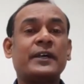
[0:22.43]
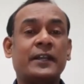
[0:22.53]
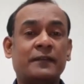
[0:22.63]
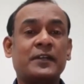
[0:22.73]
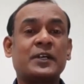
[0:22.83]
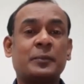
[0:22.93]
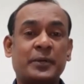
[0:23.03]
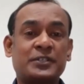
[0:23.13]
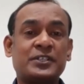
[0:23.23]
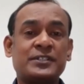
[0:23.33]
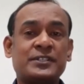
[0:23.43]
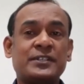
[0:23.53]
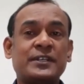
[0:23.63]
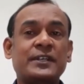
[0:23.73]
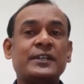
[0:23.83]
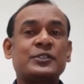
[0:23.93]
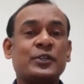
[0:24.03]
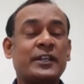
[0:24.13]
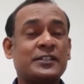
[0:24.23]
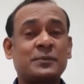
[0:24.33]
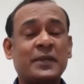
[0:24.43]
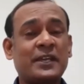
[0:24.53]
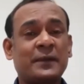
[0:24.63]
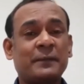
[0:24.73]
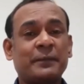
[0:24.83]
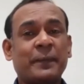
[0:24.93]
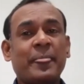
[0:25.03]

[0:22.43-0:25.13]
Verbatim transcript: elevator pitch is, so let's begin.